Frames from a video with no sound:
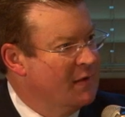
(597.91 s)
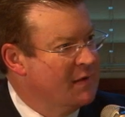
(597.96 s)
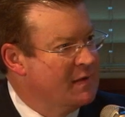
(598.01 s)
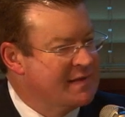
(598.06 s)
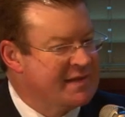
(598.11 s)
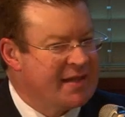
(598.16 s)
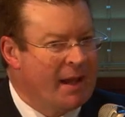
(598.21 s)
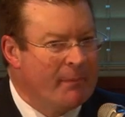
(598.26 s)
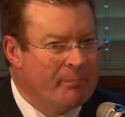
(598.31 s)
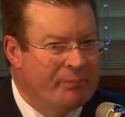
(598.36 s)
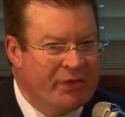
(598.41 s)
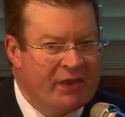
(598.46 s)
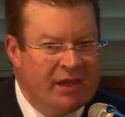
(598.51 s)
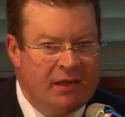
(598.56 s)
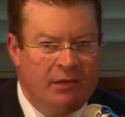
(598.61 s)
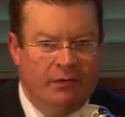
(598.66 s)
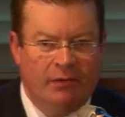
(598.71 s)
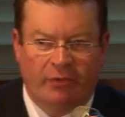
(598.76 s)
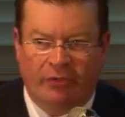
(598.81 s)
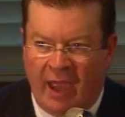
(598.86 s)

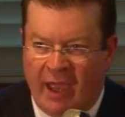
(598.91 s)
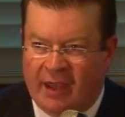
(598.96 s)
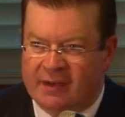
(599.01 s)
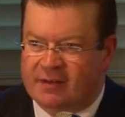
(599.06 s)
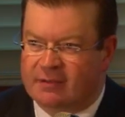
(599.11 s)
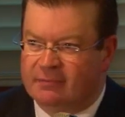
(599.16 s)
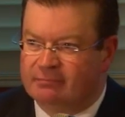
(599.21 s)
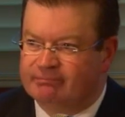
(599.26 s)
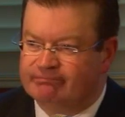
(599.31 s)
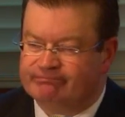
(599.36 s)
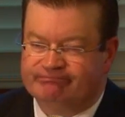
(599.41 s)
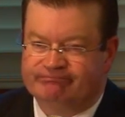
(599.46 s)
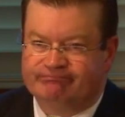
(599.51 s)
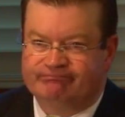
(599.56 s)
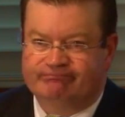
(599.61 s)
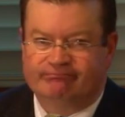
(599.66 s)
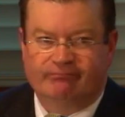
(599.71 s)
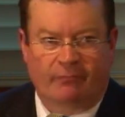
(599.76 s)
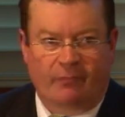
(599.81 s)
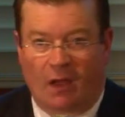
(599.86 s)
Something that
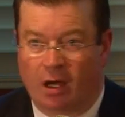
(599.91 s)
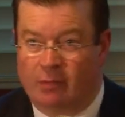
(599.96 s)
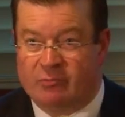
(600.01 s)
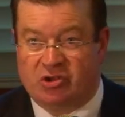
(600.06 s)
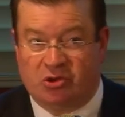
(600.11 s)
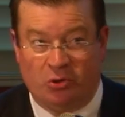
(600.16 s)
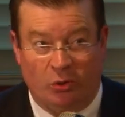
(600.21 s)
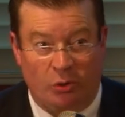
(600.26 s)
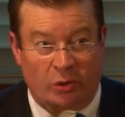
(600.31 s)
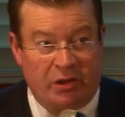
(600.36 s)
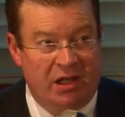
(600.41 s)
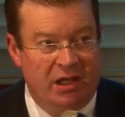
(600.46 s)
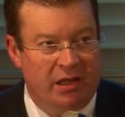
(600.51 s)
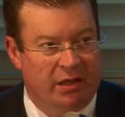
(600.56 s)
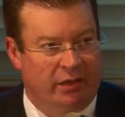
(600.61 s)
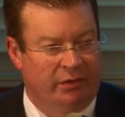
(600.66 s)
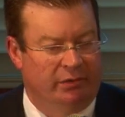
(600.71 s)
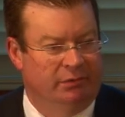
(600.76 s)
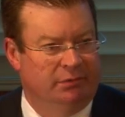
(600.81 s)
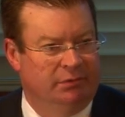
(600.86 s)
I'm sure
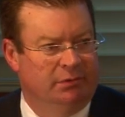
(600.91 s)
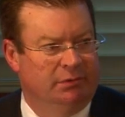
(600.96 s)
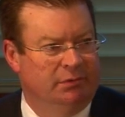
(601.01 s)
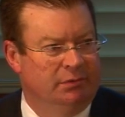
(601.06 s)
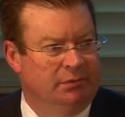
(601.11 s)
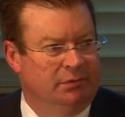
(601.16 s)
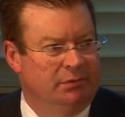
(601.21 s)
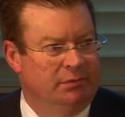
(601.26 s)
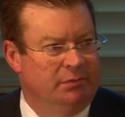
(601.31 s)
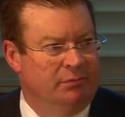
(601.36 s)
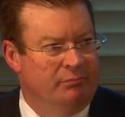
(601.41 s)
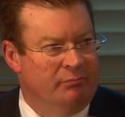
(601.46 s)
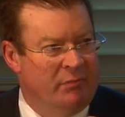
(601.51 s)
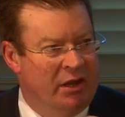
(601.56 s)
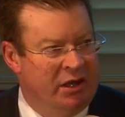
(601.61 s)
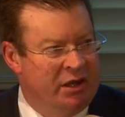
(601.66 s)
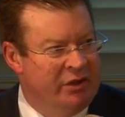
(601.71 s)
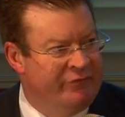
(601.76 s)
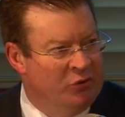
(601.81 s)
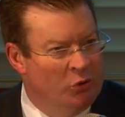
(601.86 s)
here
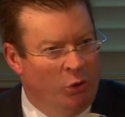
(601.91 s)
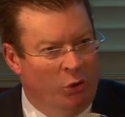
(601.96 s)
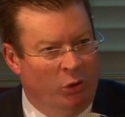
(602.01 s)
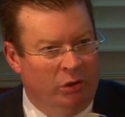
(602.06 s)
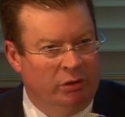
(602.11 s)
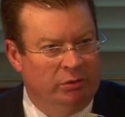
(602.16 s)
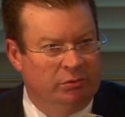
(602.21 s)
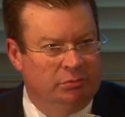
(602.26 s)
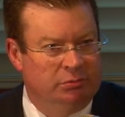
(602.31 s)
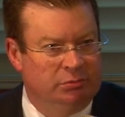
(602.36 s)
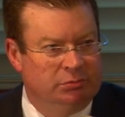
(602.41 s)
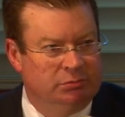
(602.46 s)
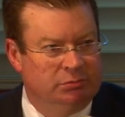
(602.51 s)
many of your